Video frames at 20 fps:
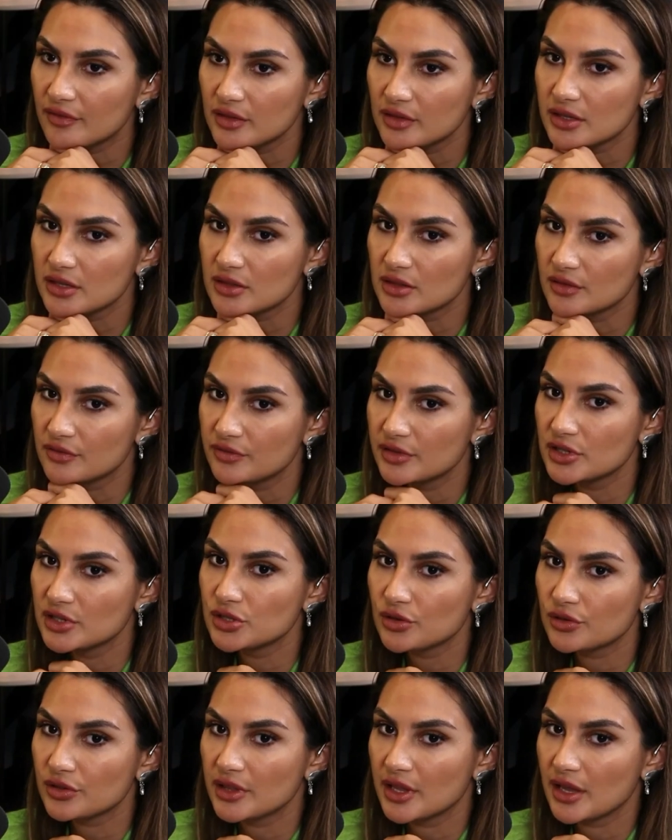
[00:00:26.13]
Definitely the
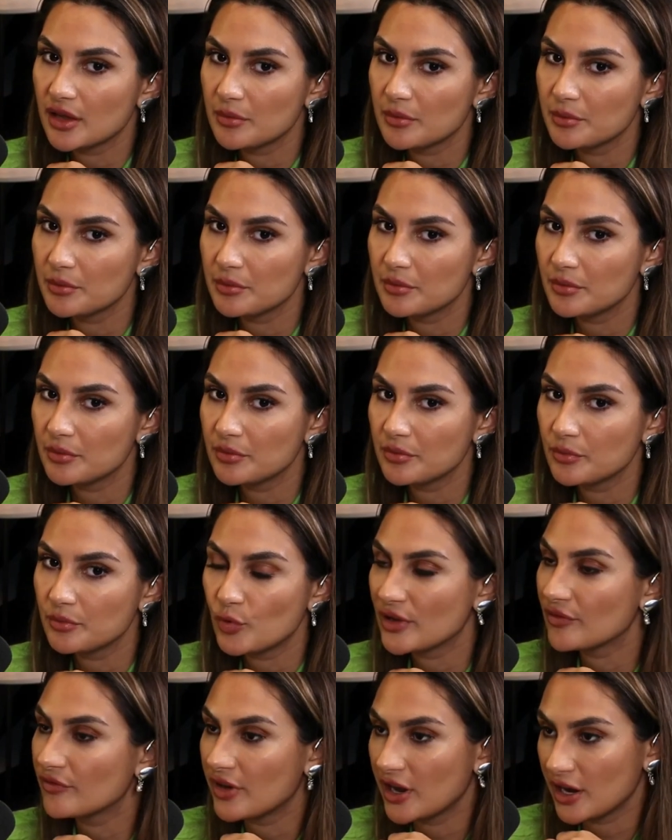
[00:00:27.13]
video that
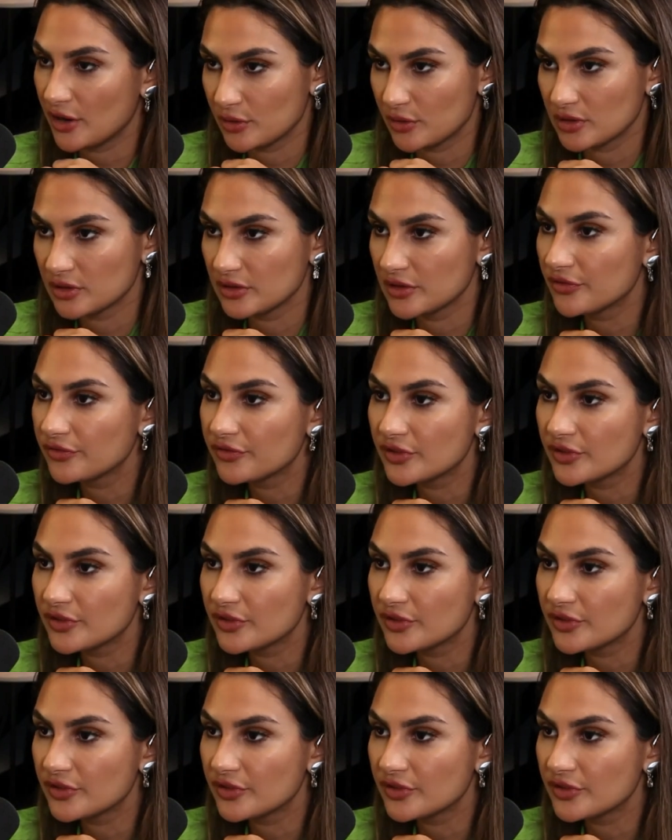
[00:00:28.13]
went viral.